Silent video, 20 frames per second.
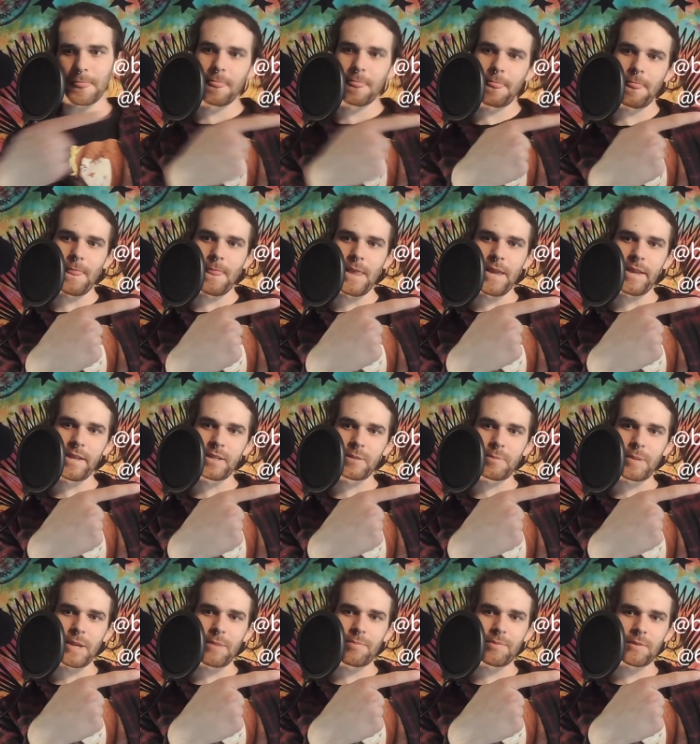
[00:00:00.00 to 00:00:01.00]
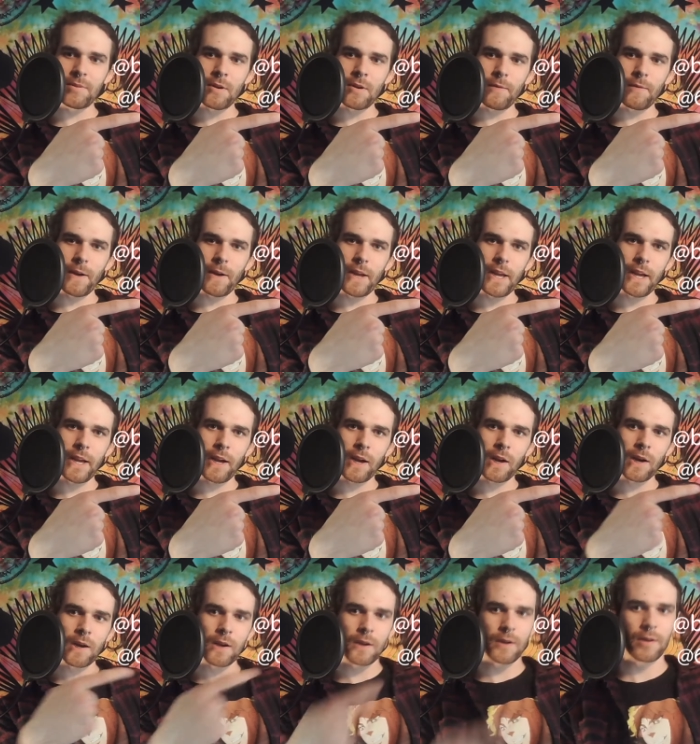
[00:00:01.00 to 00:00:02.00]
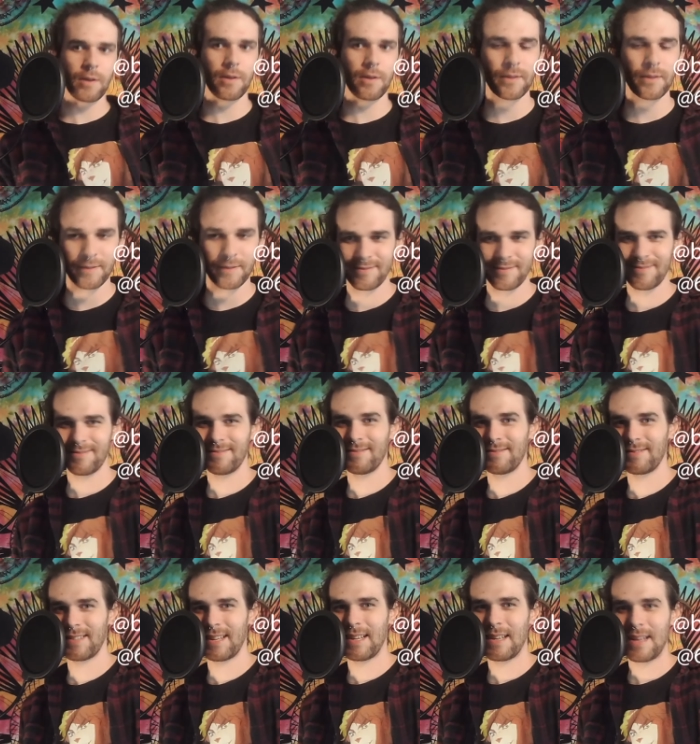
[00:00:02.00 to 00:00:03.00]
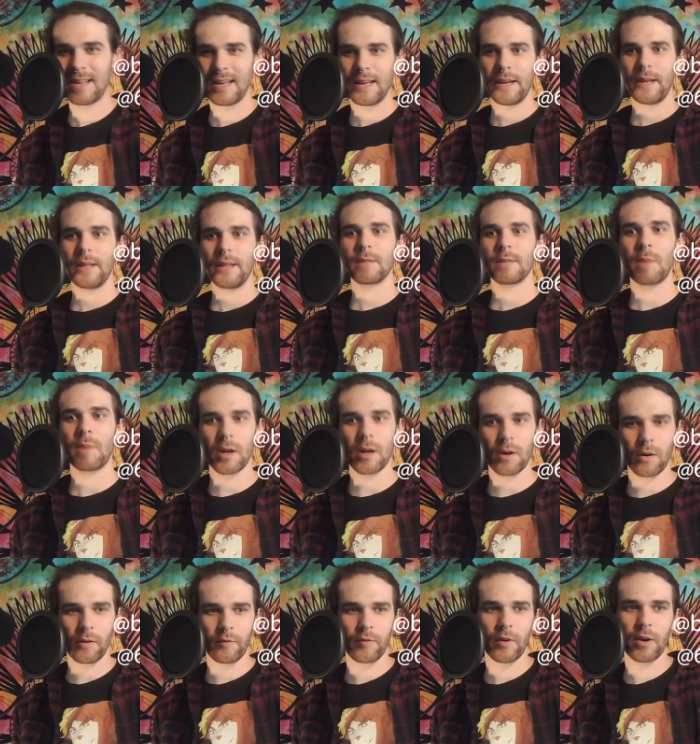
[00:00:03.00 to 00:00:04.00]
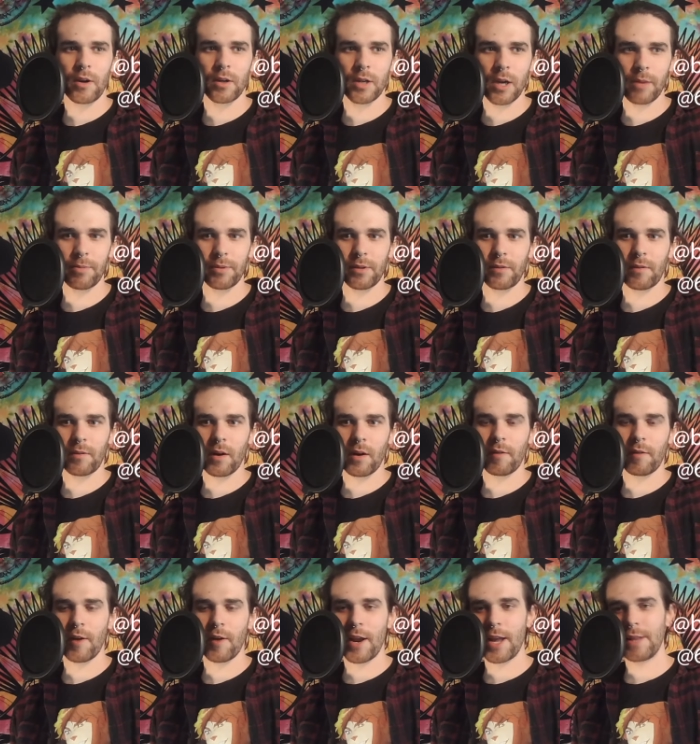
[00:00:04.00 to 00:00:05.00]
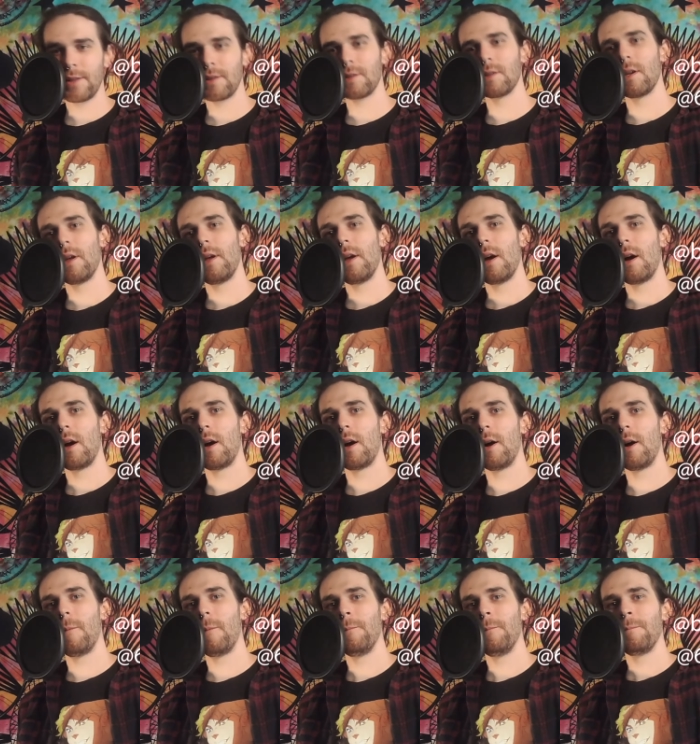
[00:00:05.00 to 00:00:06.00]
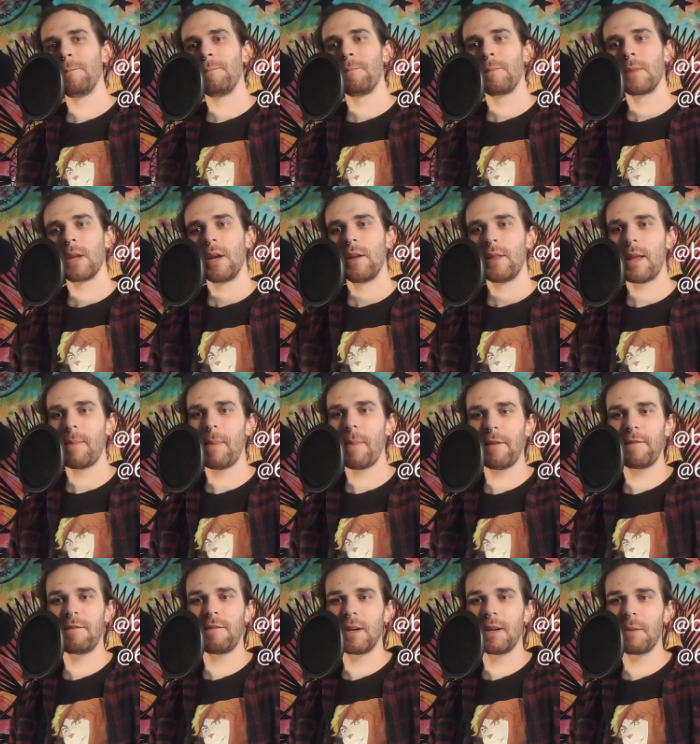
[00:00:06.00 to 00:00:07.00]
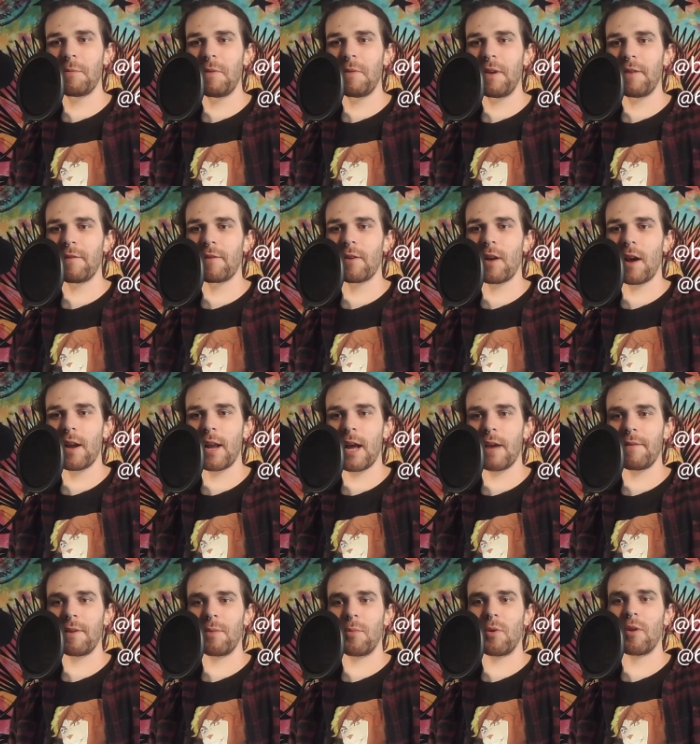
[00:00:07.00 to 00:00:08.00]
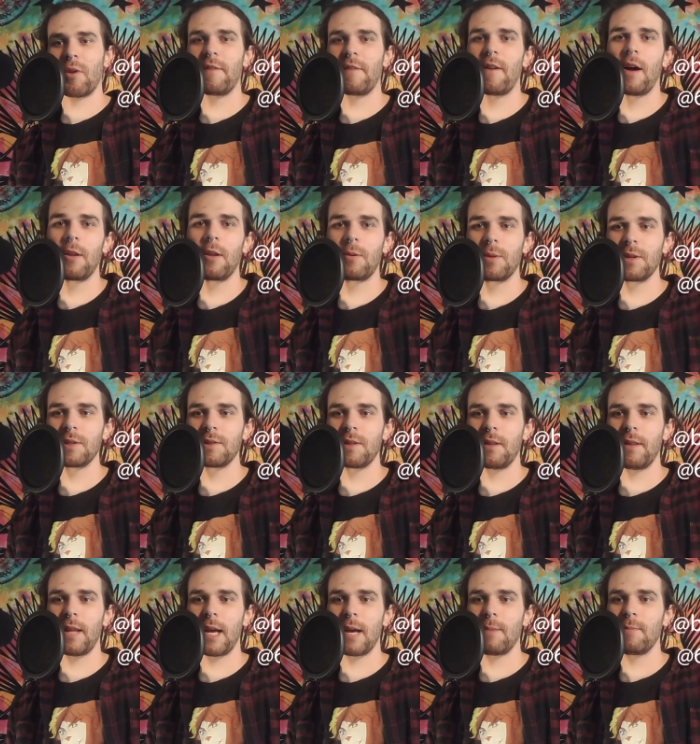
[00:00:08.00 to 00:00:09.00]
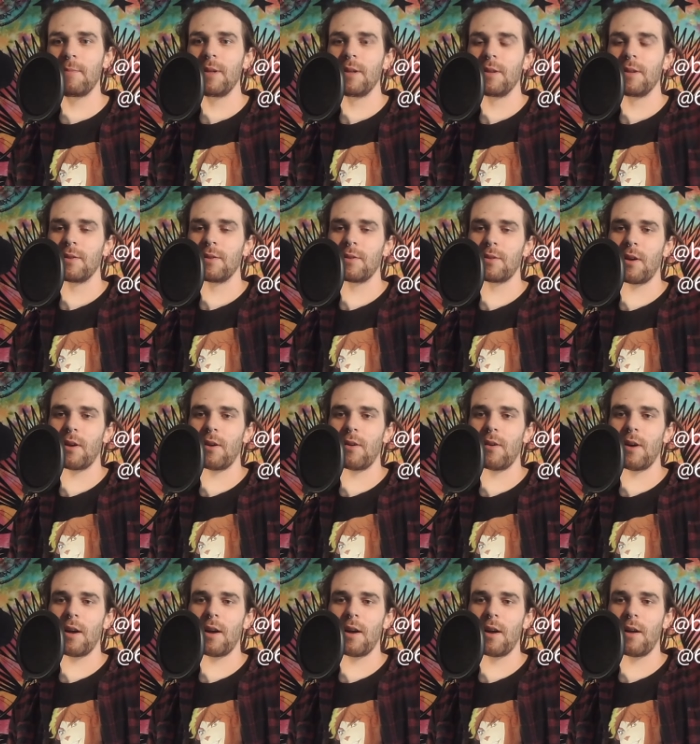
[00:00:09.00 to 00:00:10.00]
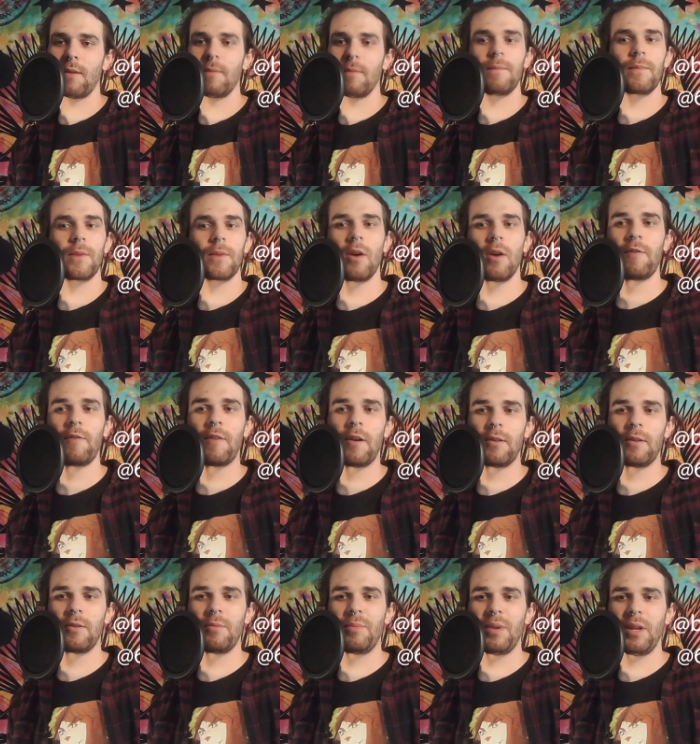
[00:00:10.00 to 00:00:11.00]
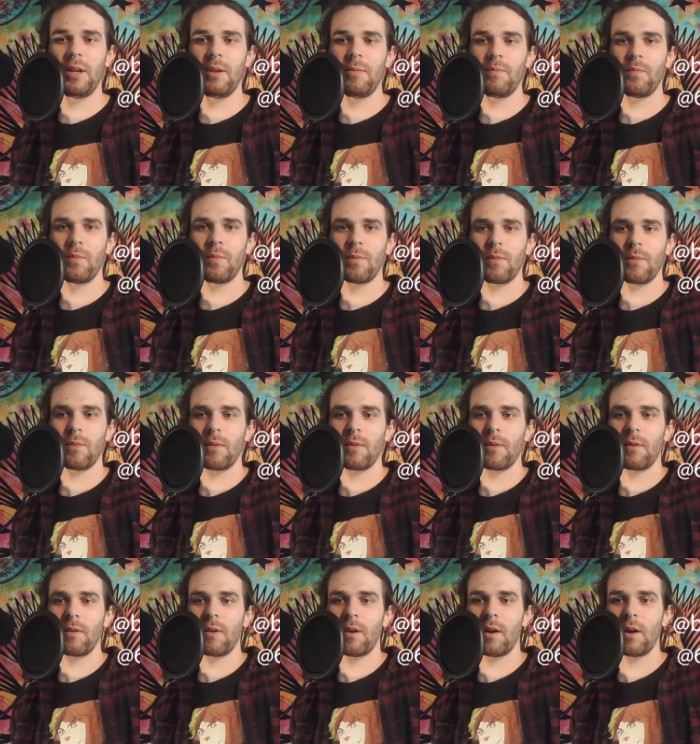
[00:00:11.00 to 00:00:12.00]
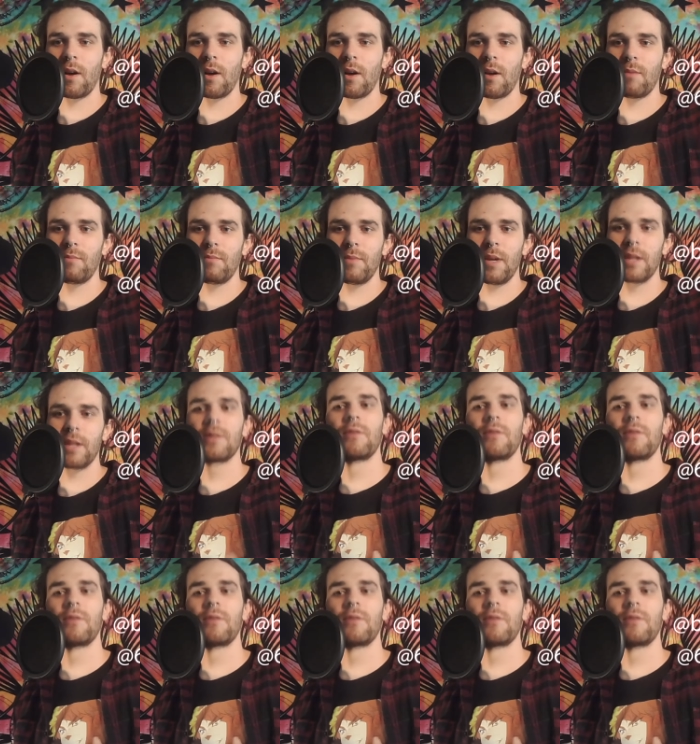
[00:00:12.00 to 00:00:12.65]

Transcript: These people over here. It's my girlfriend and a couple of our friends. They made fun of me for not having more followers than them. So go follow me. It's a